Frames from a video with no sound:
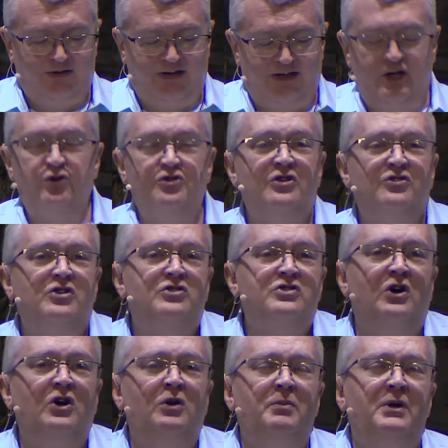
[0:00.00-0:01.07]
He uses the
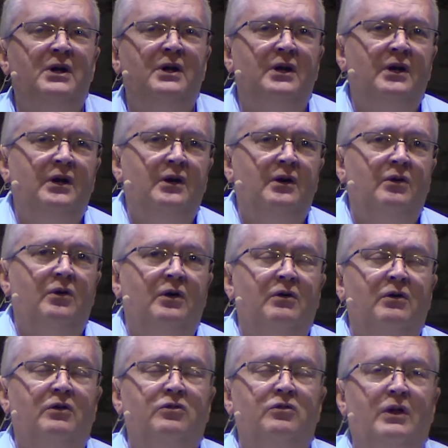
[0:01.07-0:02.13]
term
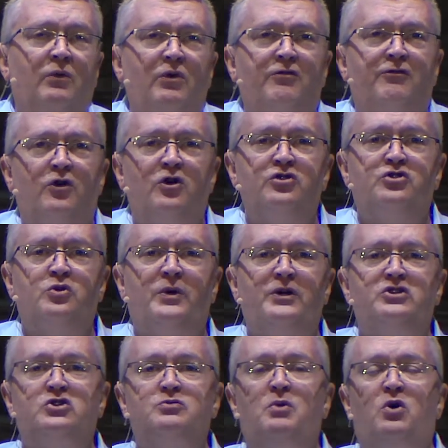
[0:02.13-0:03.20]
that refers to a
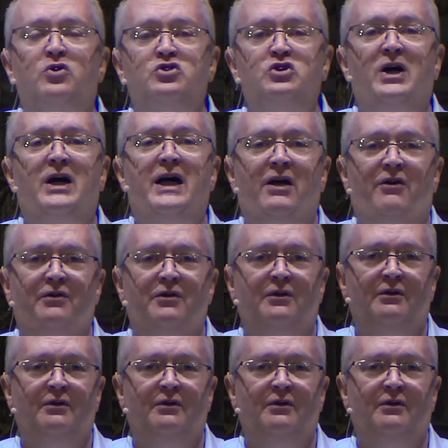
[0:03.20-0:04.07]
small child.